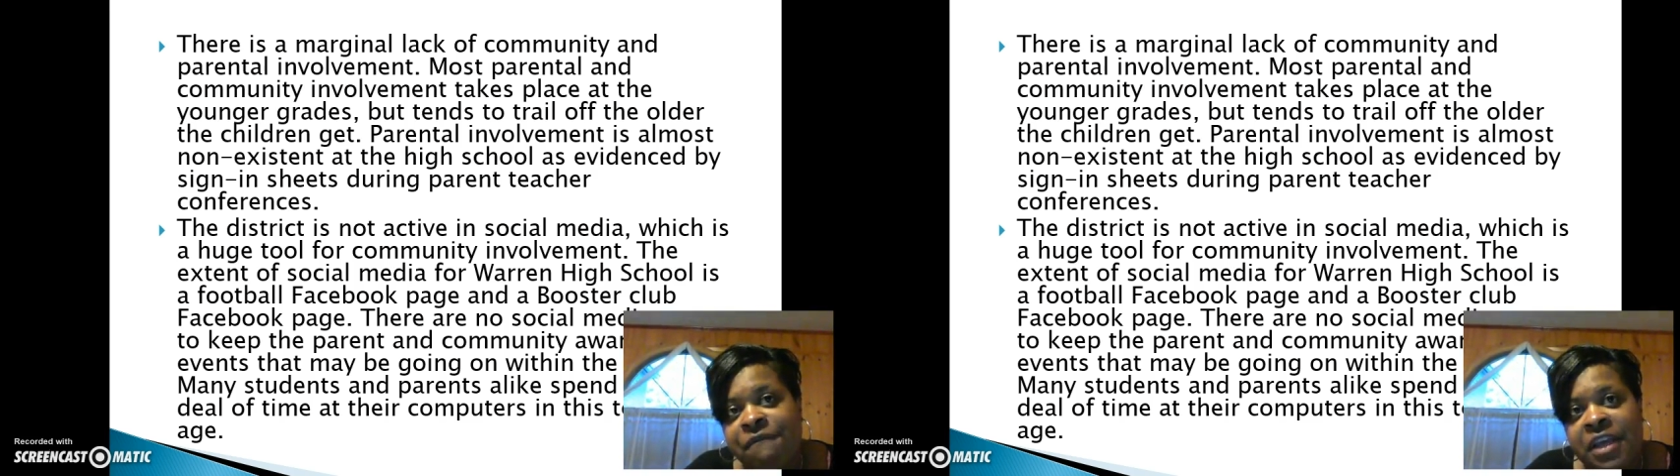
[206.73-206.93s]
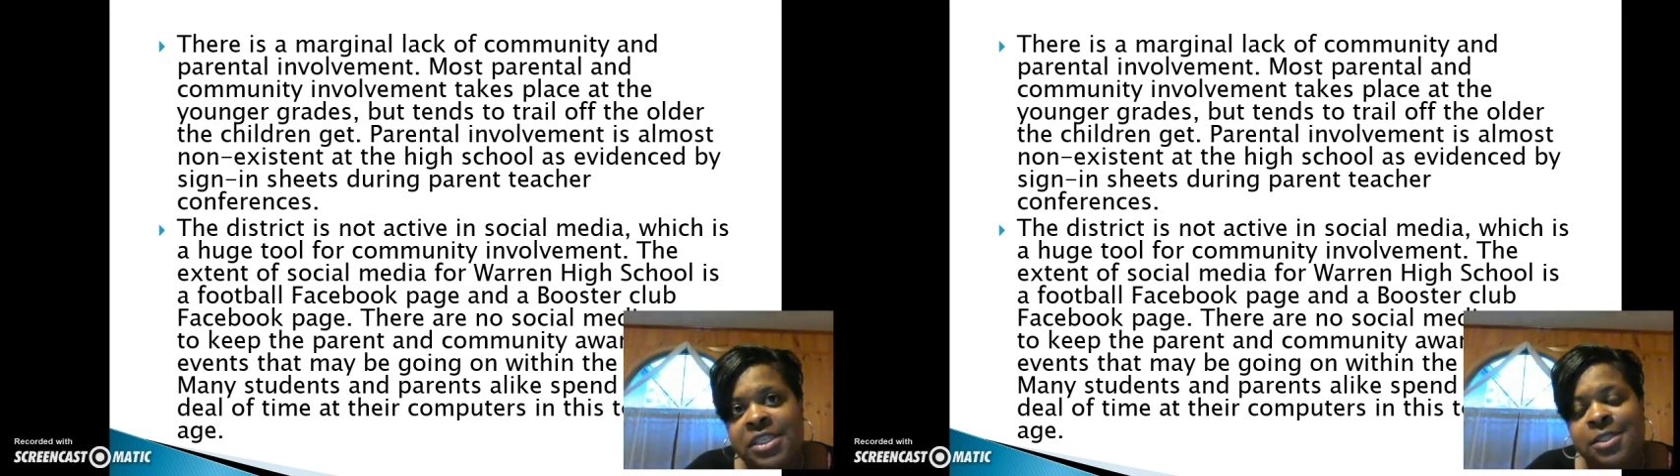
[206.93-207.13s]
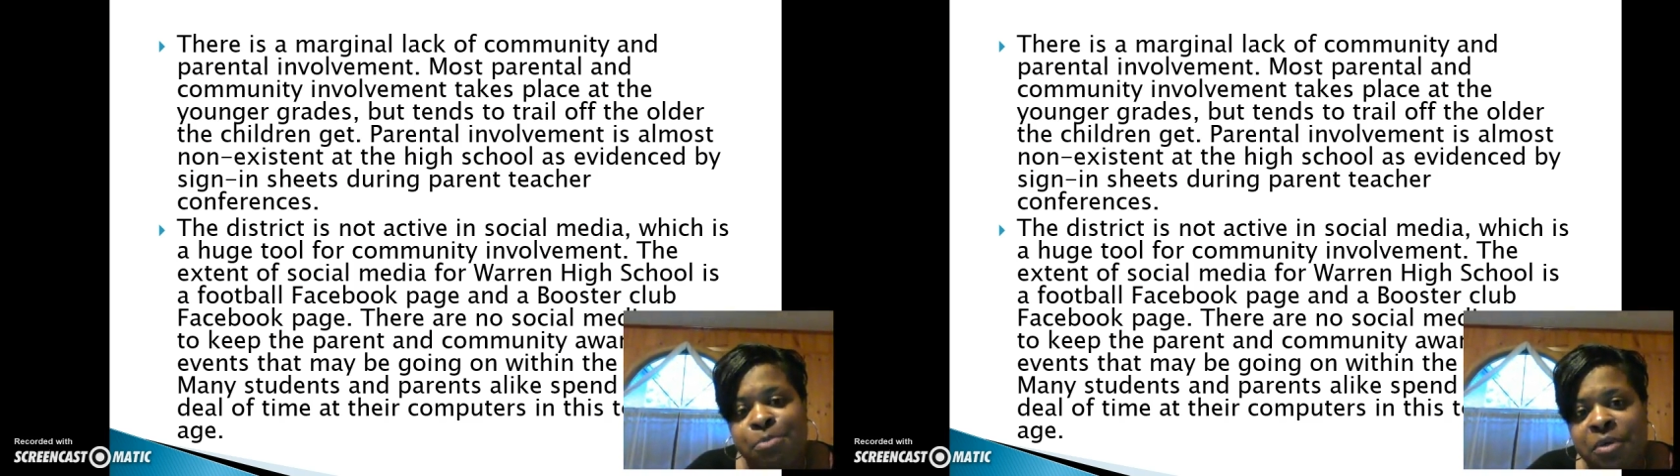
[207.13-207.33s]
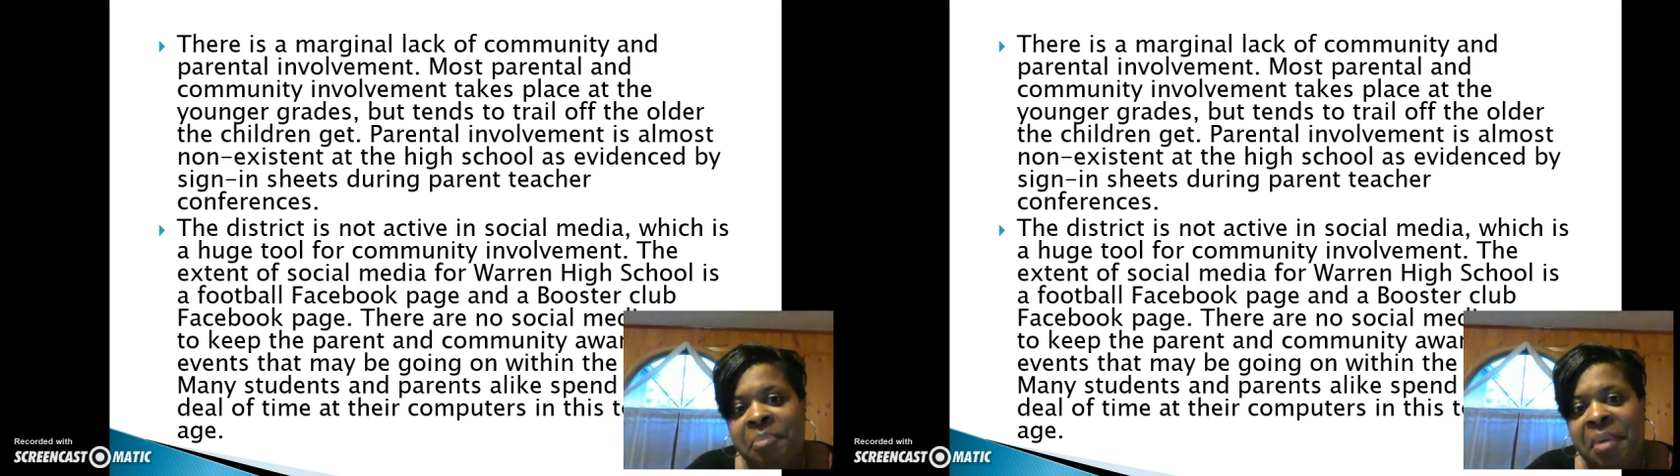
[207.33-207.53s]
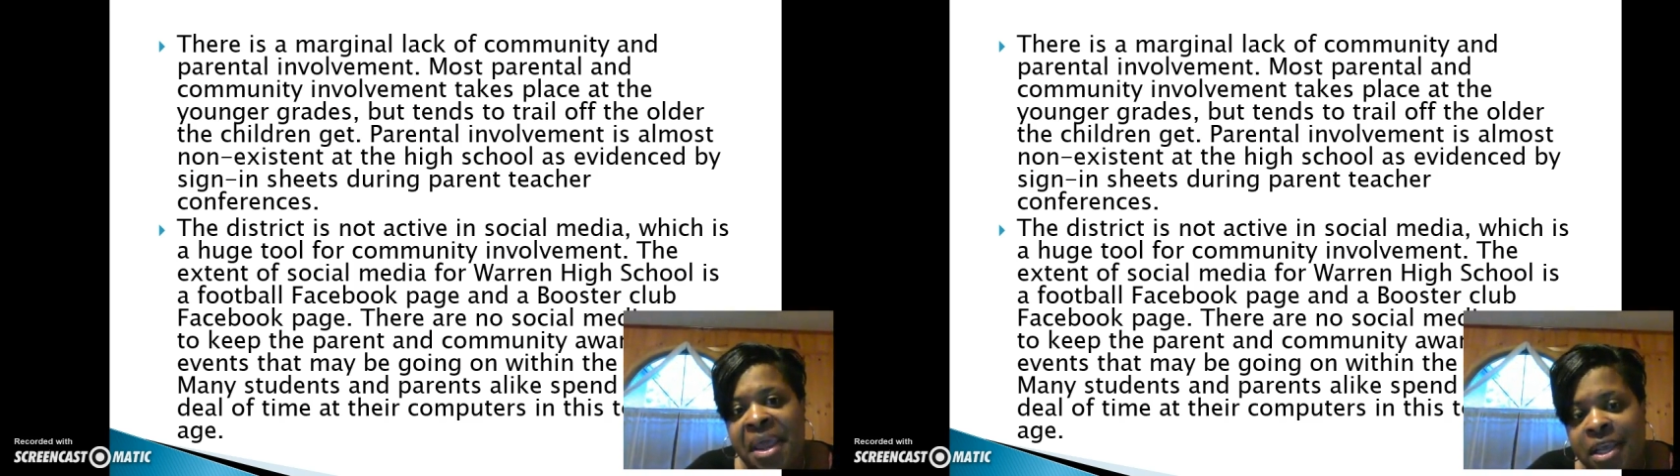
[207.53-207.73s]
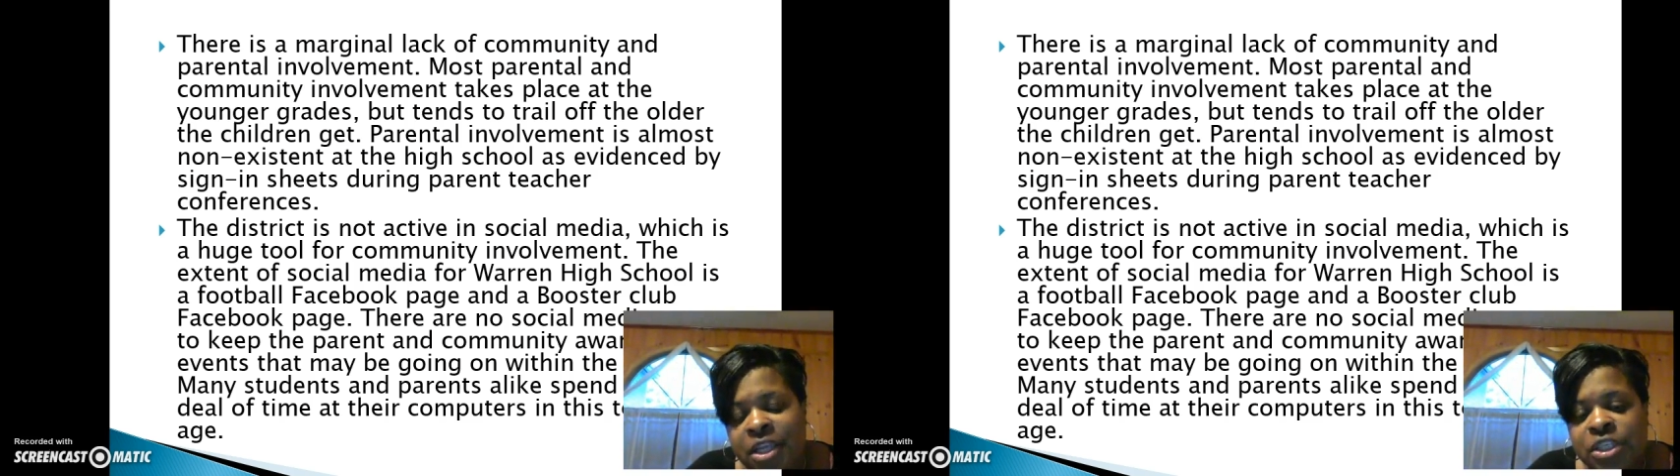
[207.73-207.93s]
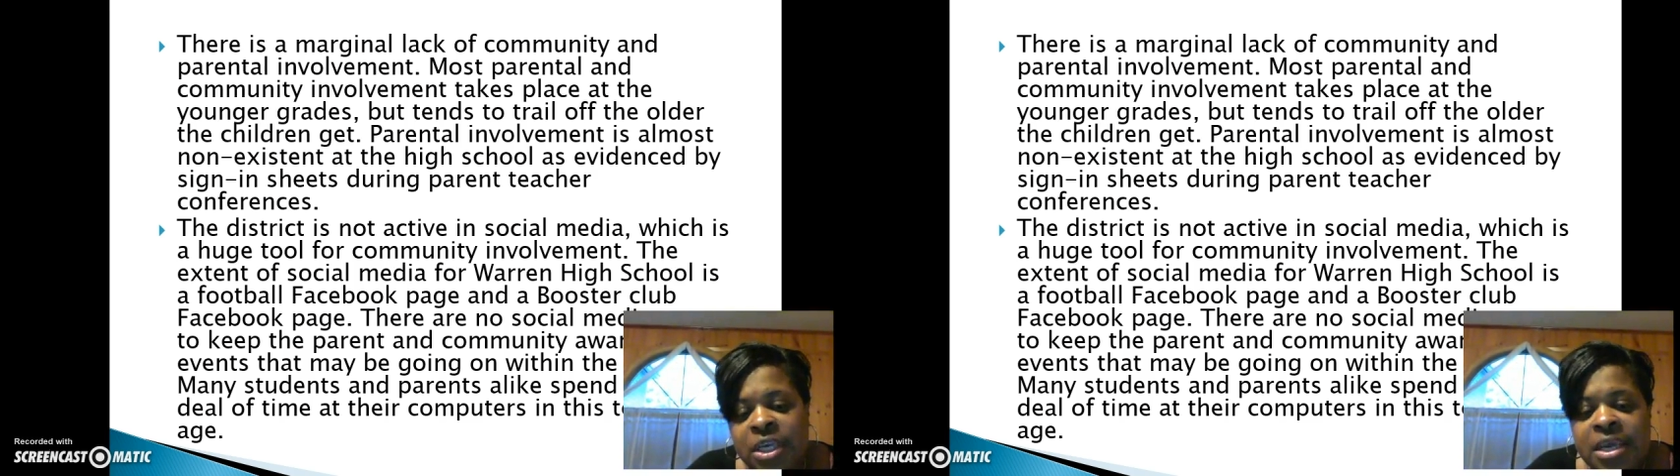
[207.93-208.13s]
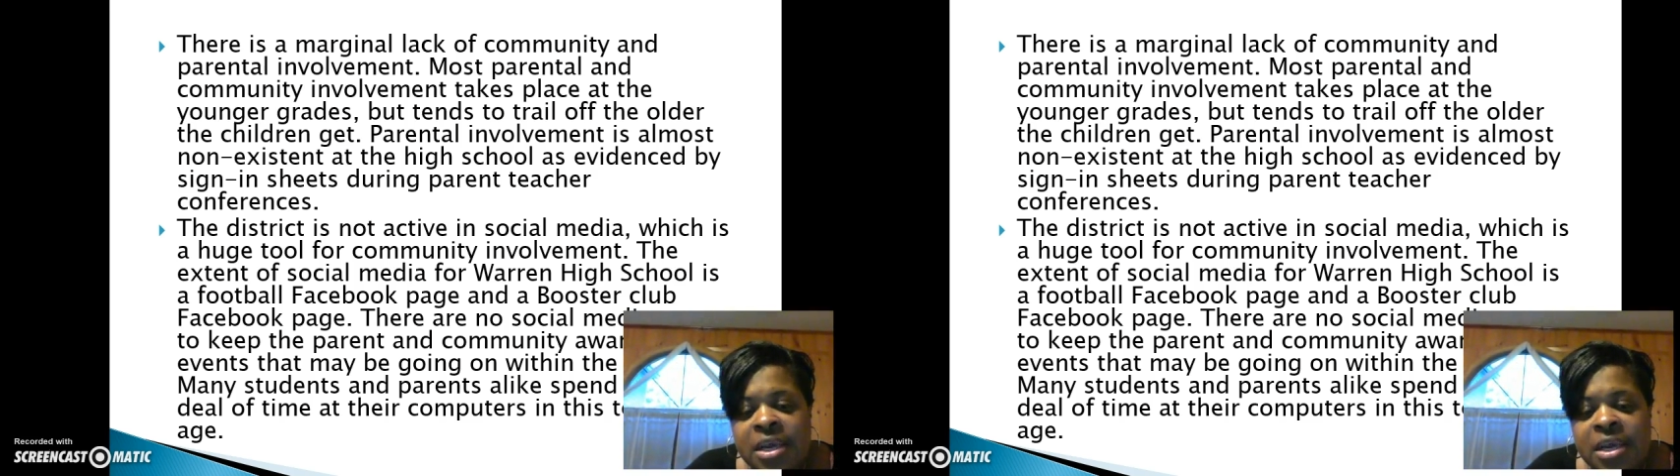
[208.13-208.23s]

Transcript: Facebook page.